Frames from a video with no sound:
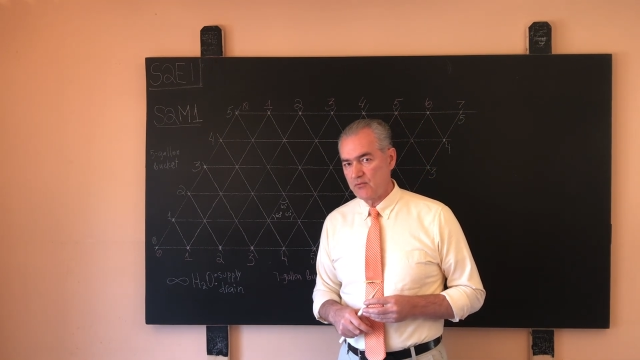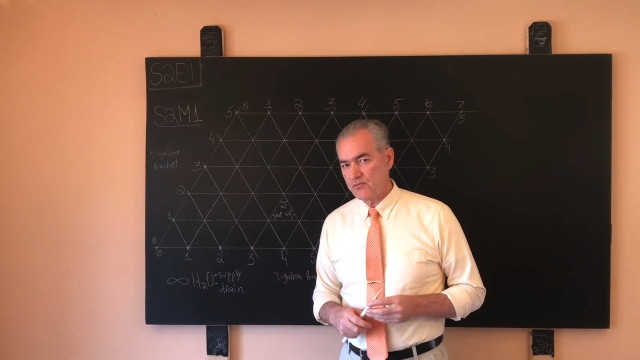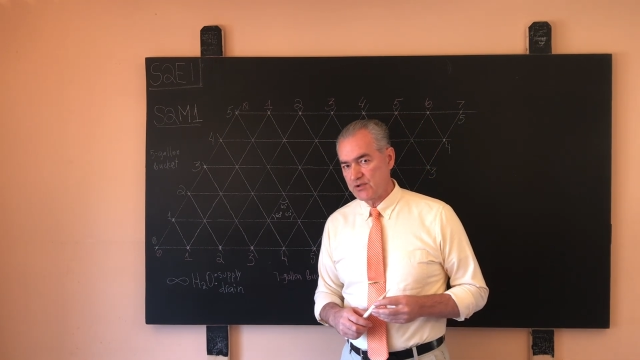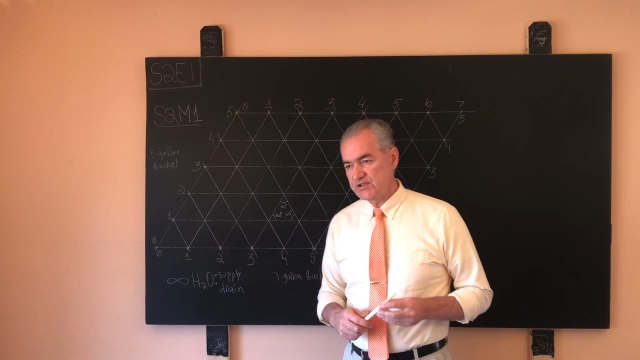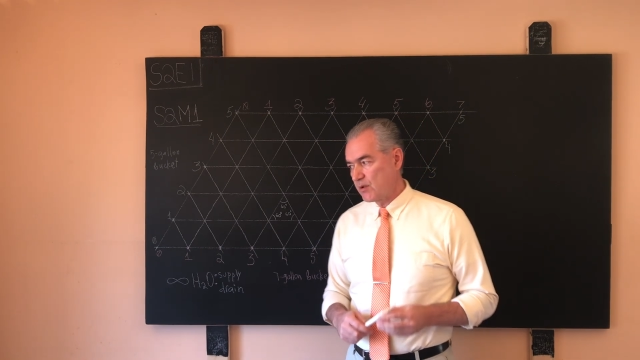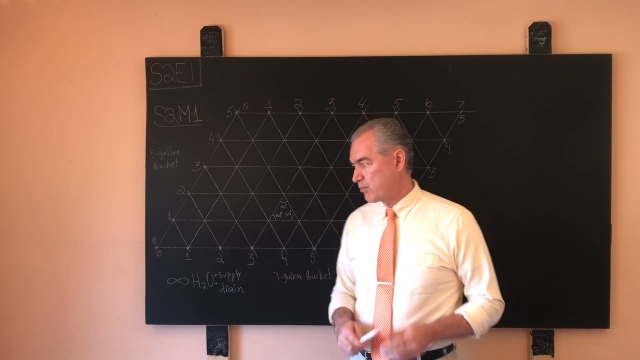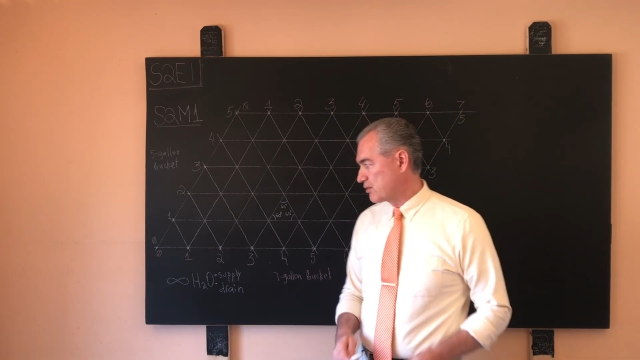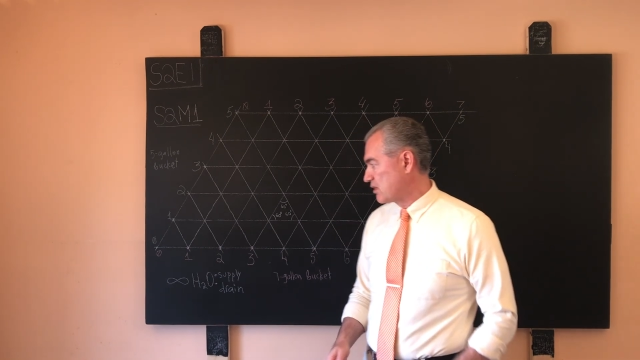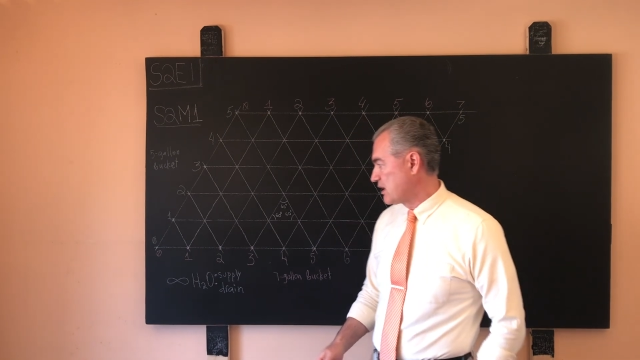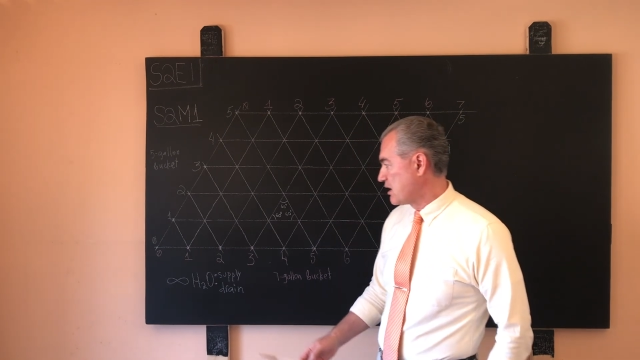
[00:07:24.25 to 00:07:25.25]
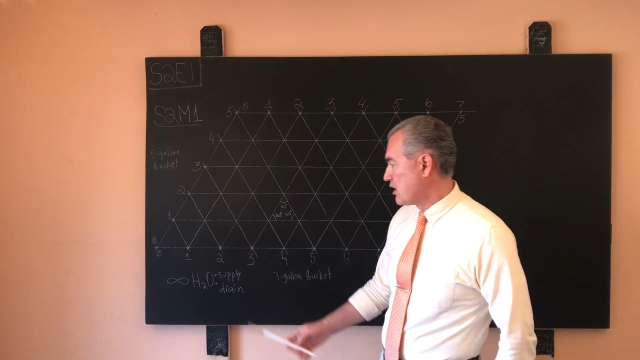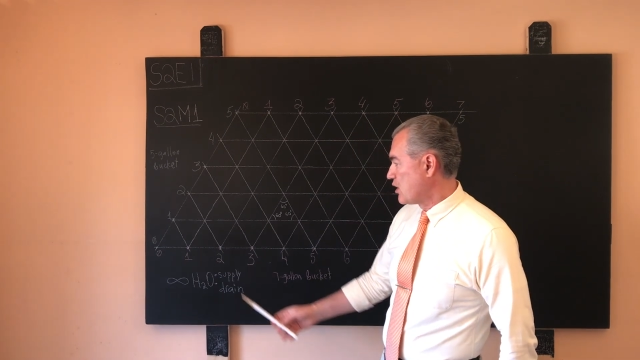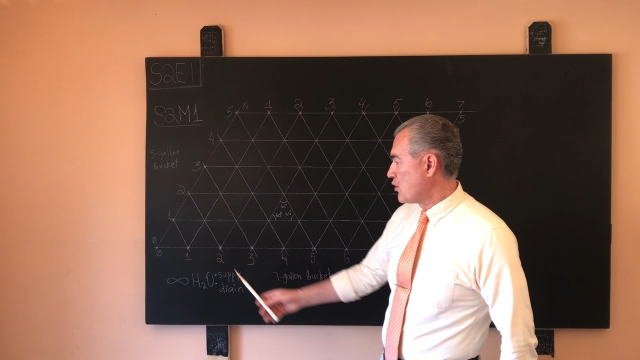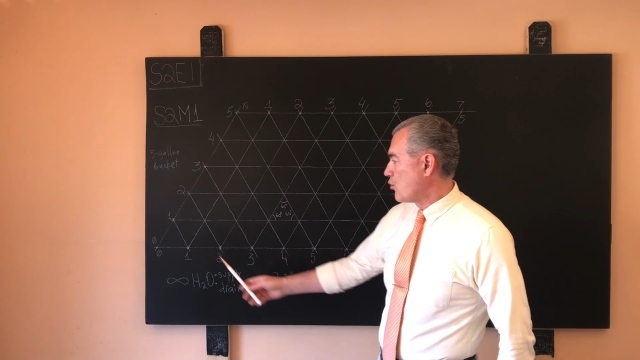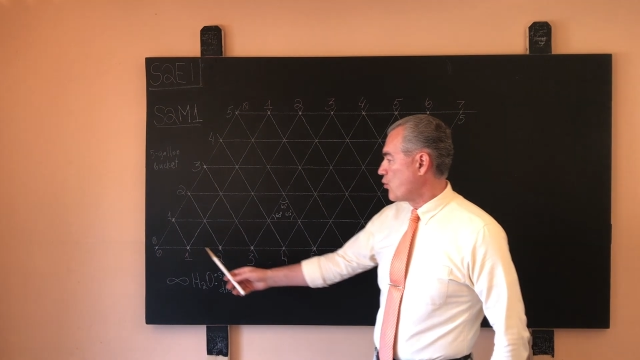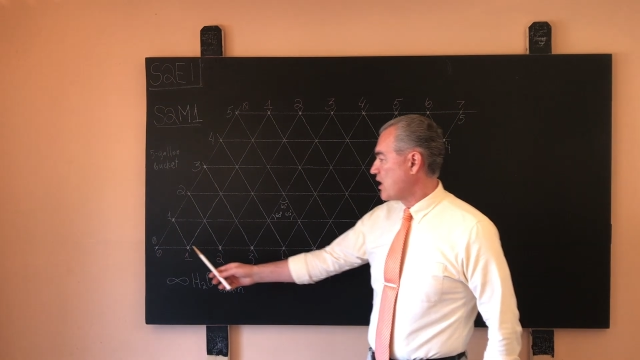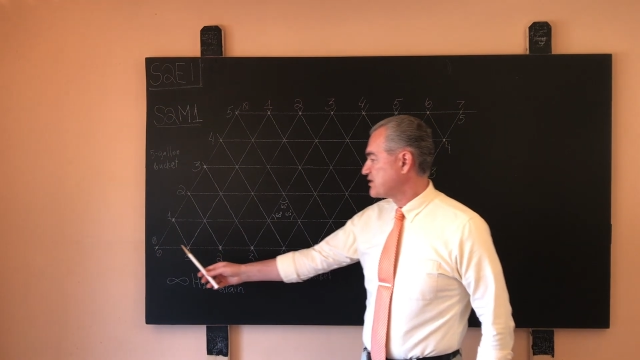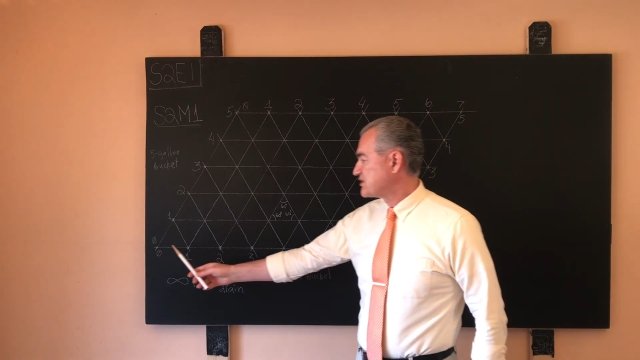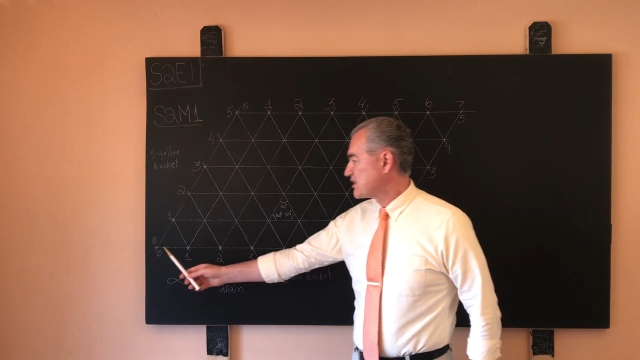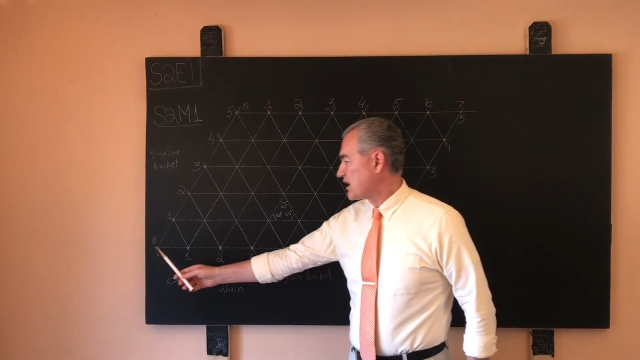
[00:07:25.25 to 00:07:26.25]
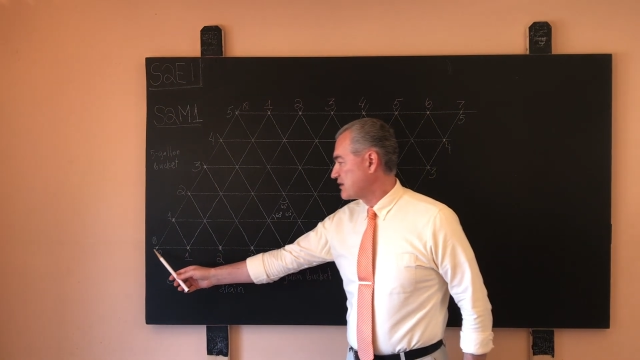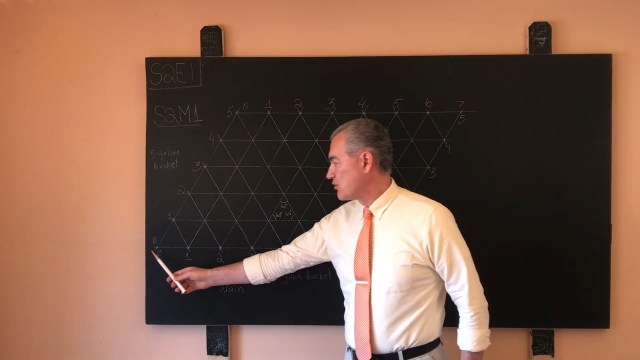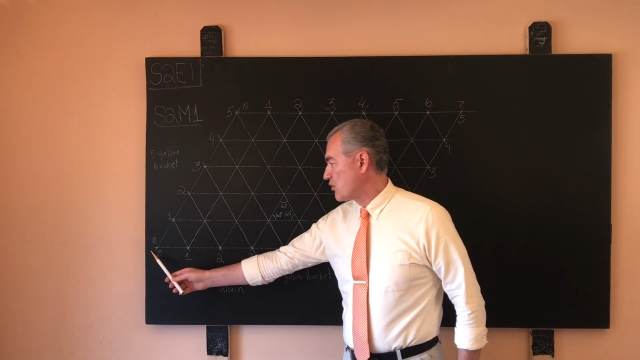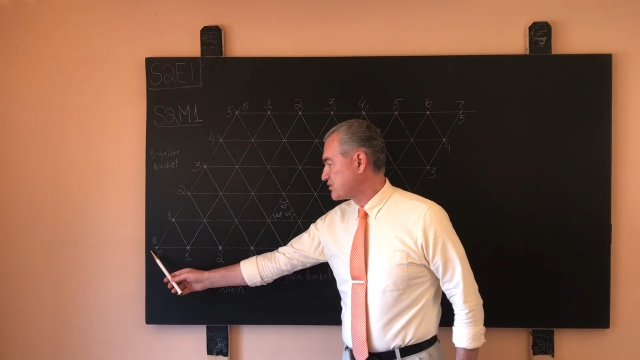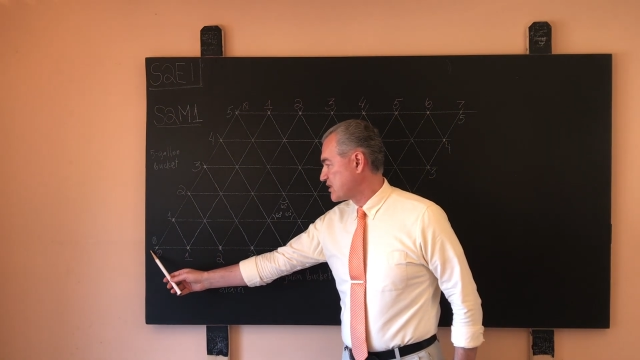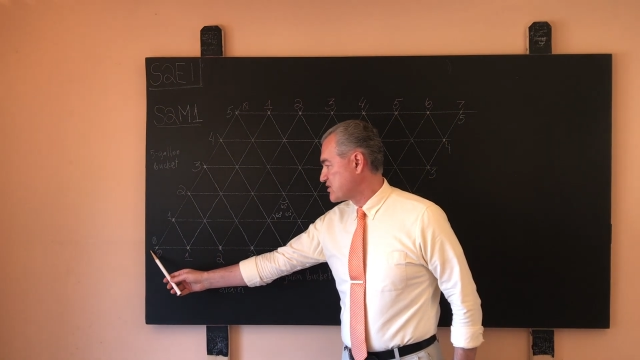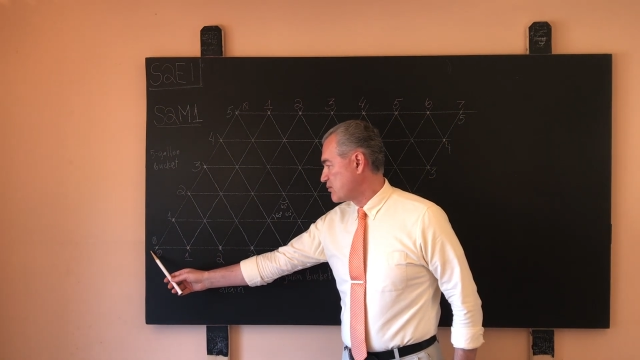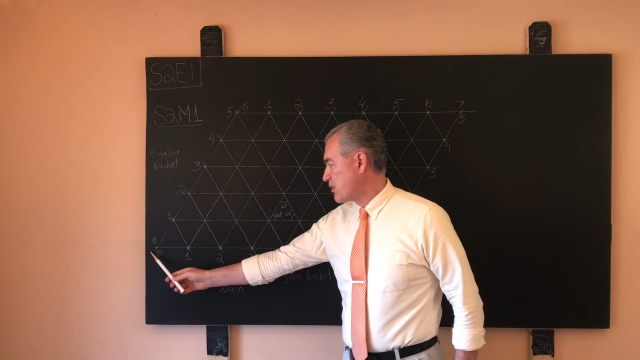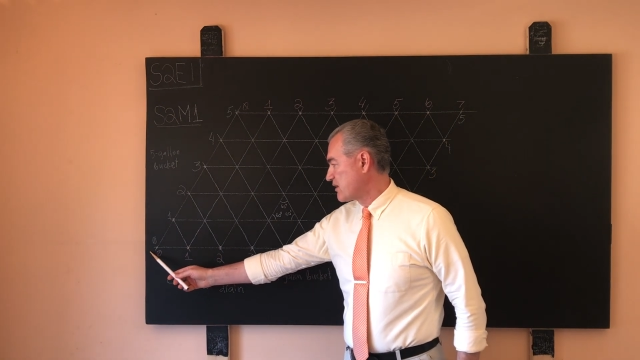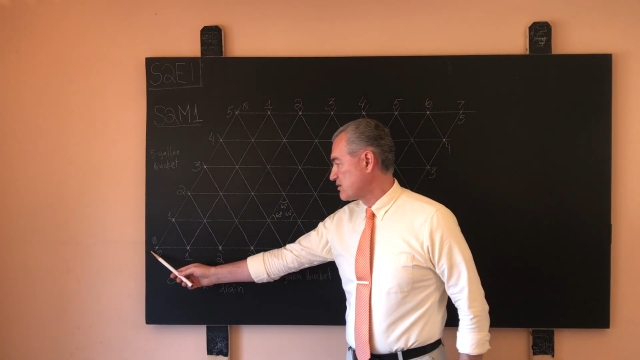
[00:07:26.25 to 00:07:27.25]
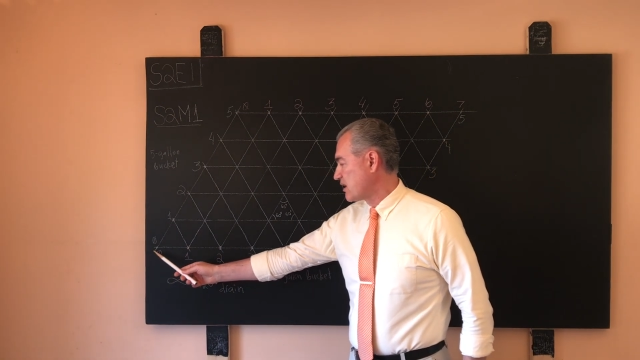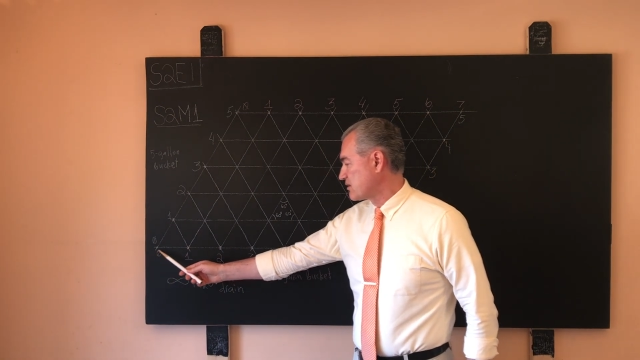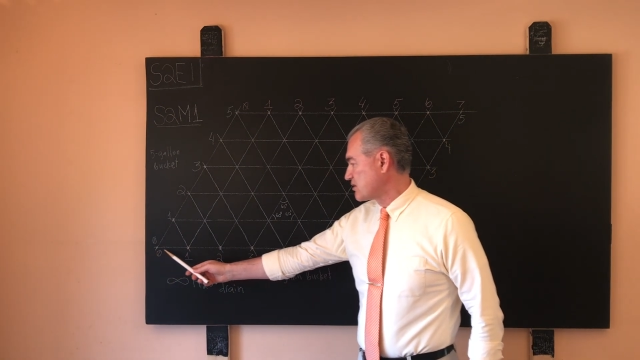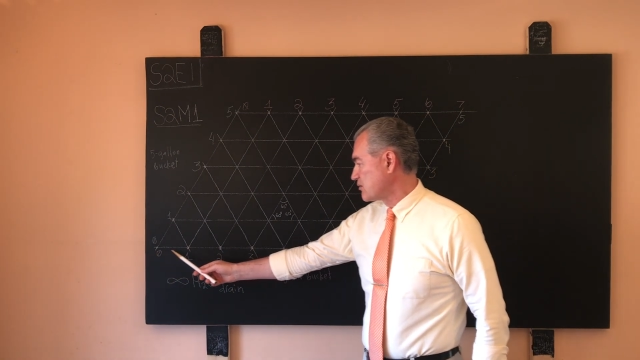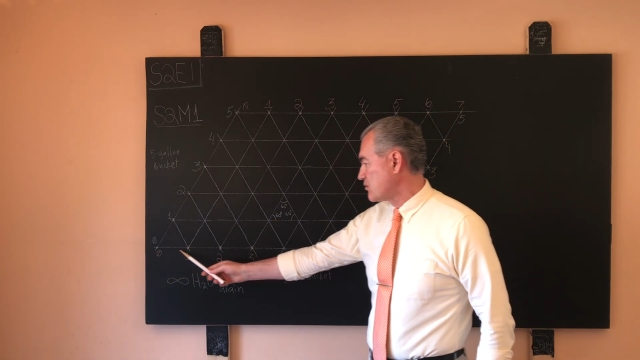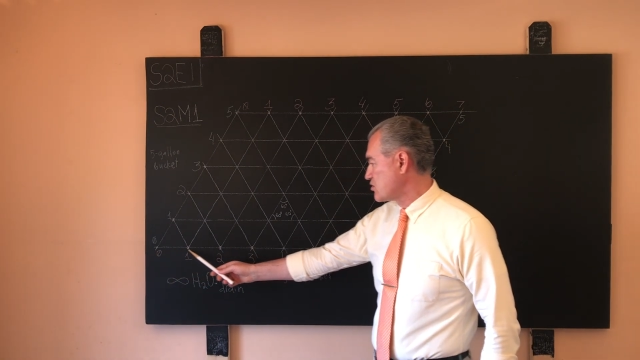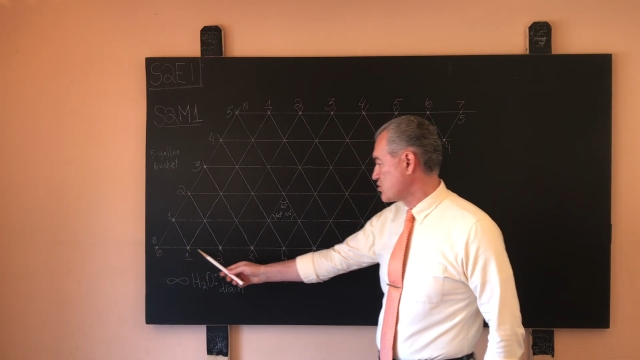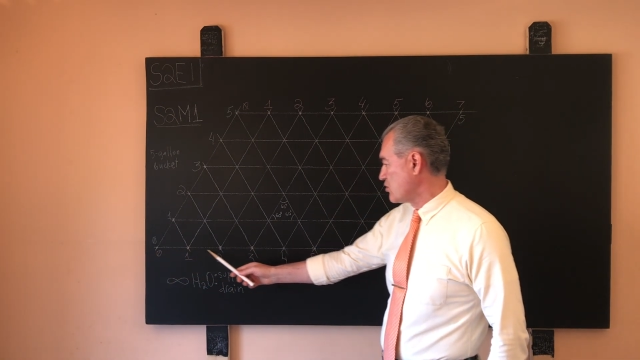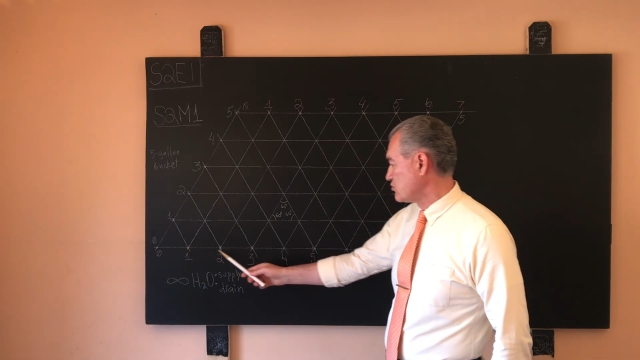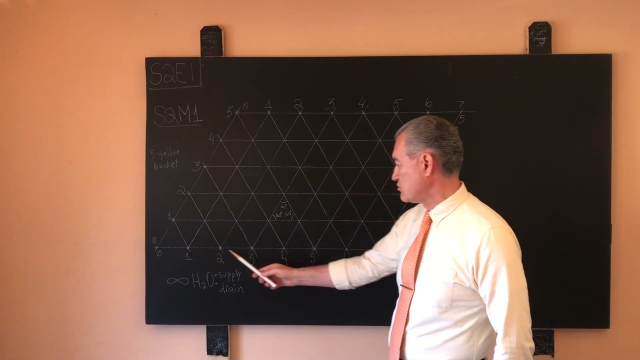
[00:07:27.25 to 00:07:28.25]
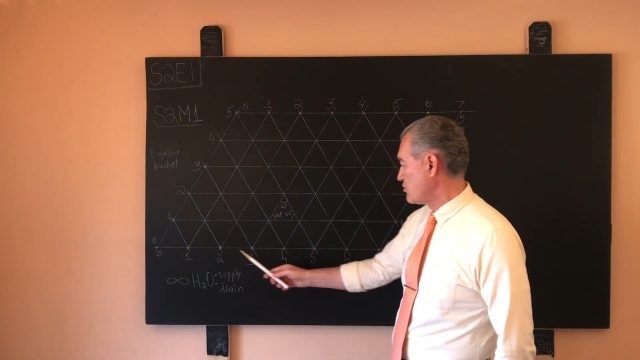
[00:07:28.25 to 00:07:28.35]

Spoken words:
For example, one side of such a parallelogram shown